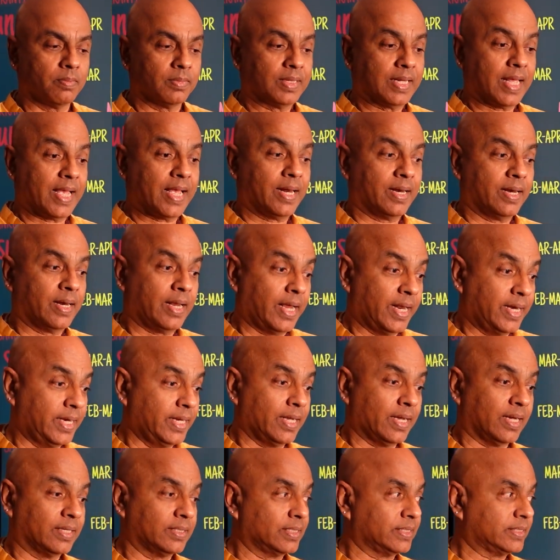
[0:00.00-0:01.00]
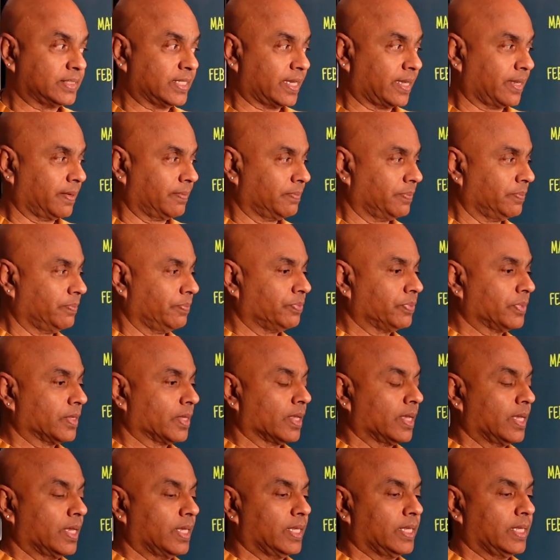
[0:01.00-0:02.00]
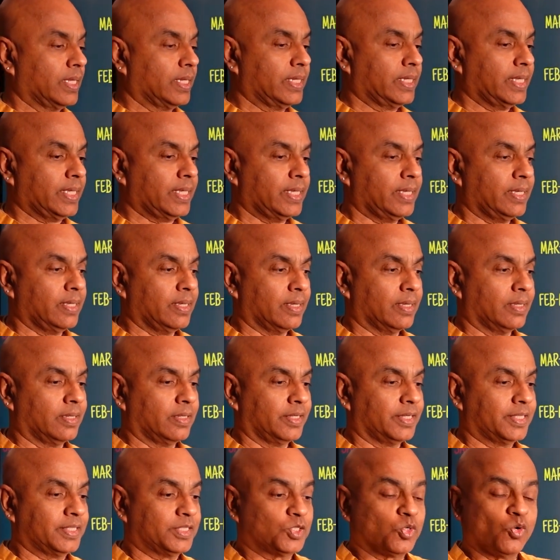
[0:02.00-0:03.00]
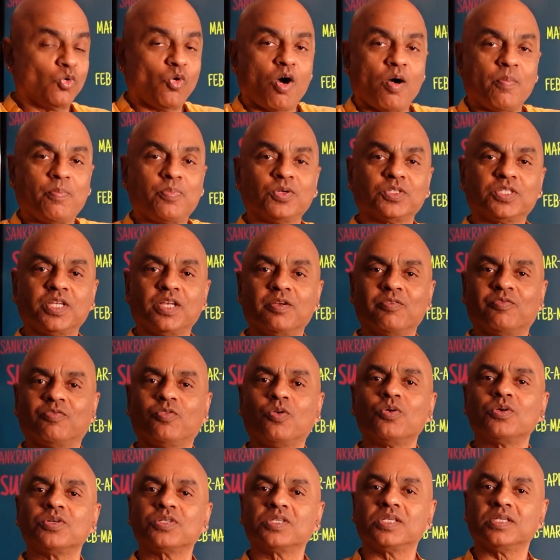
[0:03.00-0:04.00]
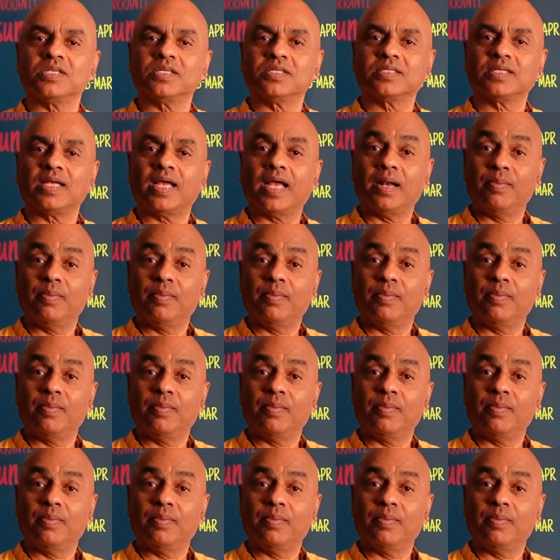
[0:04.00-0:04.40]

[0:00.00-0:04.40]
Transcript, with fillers: than any other time the two opposing forces,